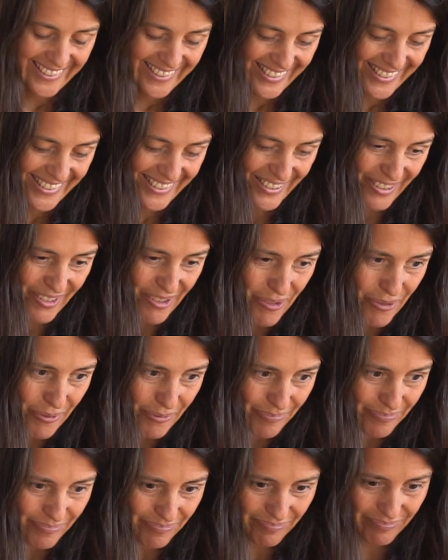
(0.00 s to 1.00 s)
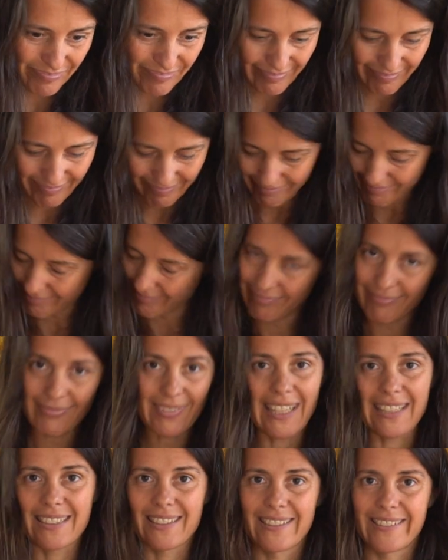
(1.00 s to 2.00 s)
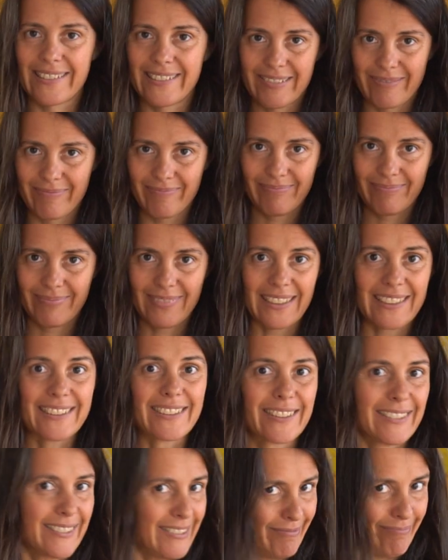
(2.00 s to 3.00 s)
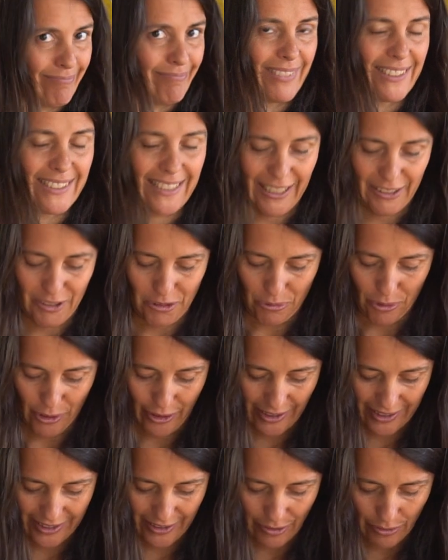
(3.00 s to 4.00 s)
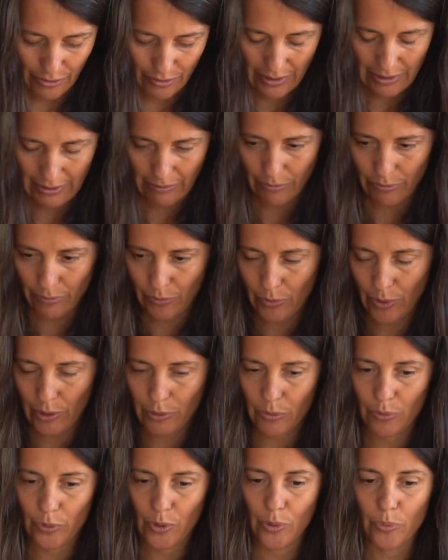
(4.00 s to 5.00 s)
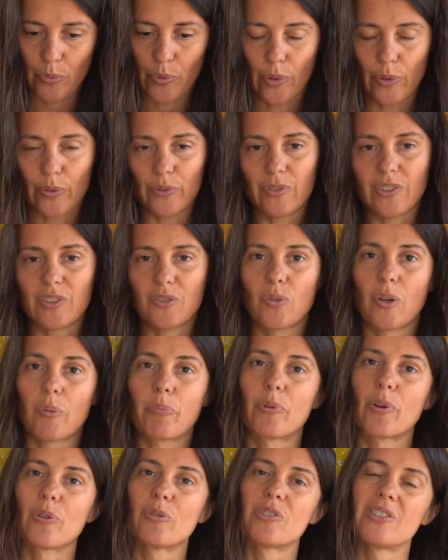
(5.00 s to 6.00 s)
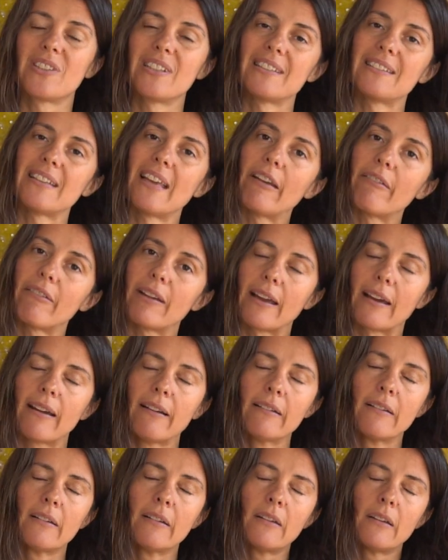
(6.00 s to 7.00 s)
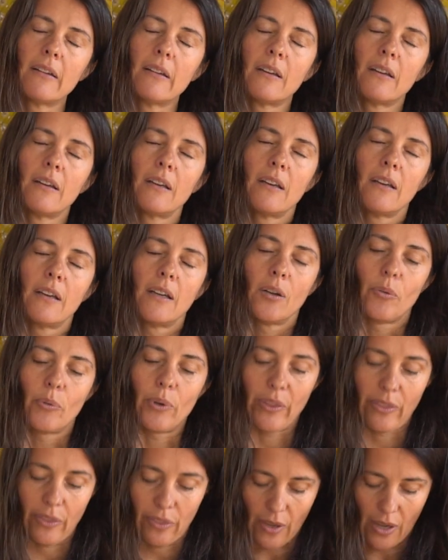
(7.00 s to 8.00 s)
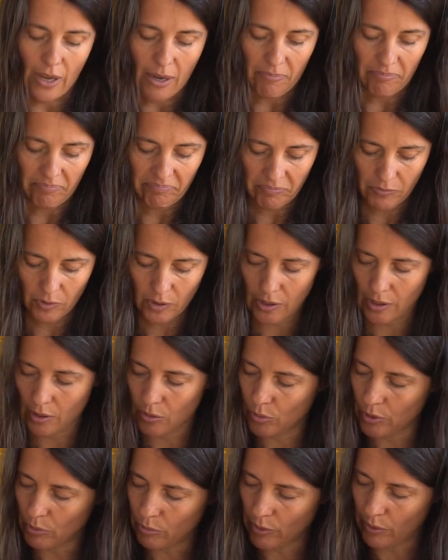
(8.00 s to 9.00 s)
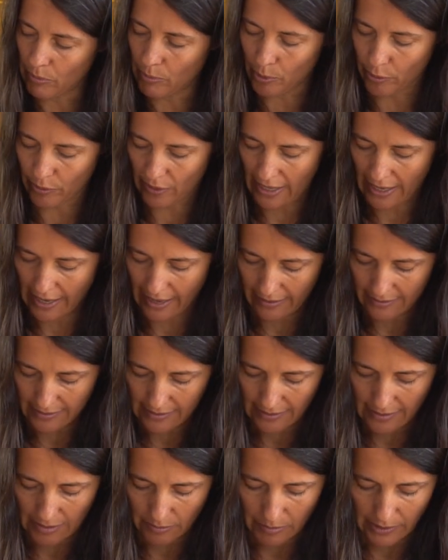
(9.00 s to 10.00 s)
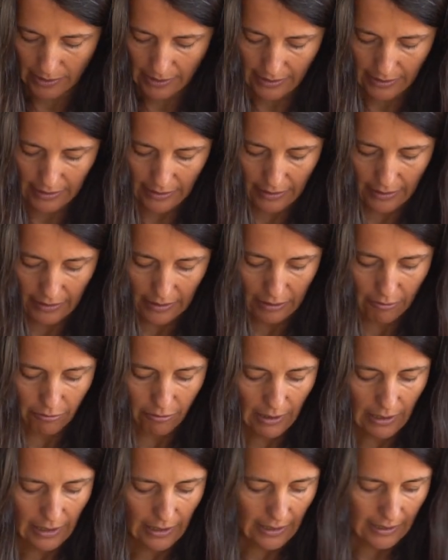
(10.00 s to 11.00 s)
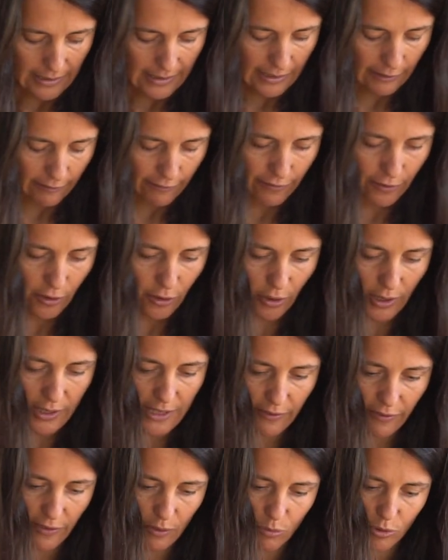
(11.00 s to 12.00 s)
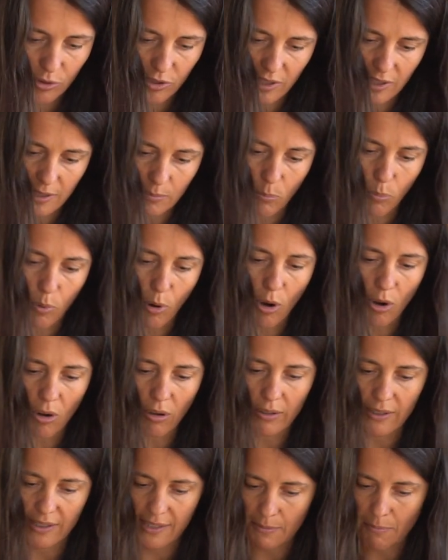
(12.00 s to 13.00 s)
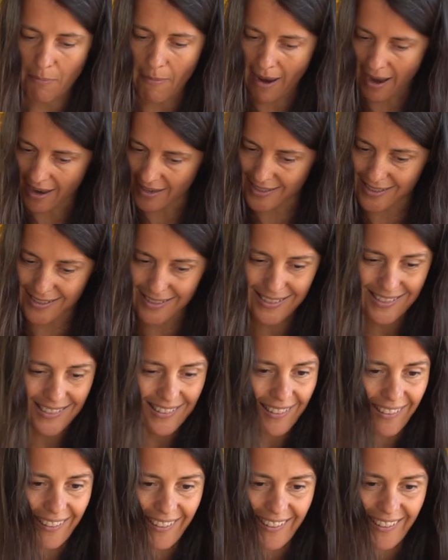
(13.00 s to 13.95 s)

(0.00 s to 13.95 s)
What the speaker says: So let's get to work. So what you want is to approach this area with you can do it with both hands at the beginning, and really as if it was this ball, this mass,